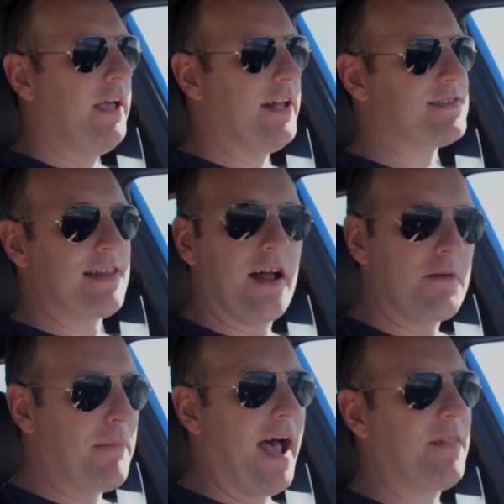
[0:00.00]
It's not
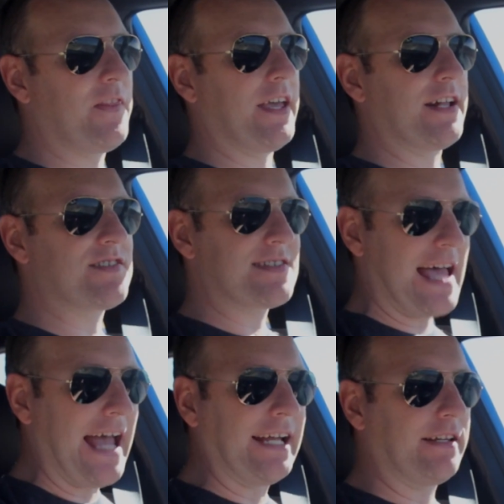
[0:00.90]
a bad thing. It's
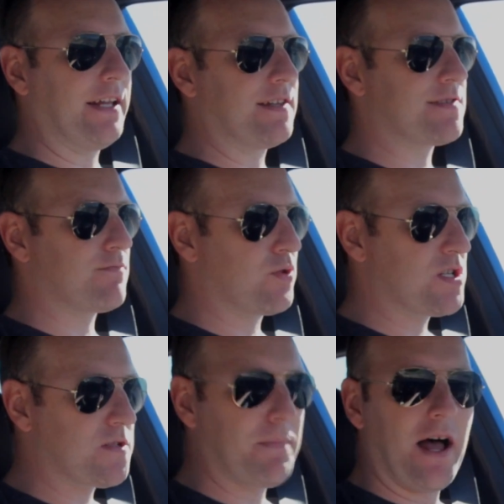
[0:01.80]
tight. It's
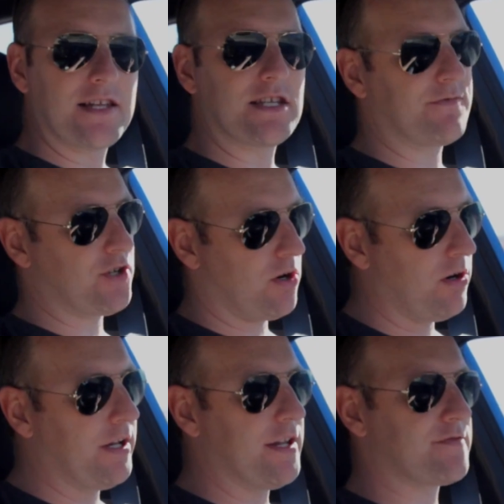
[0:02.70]
responsive.
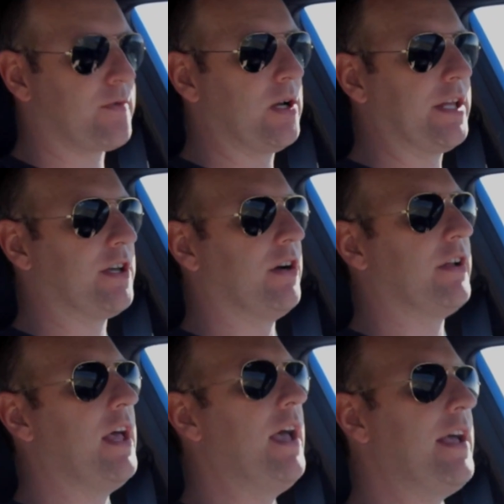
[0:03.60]
Turning is really good.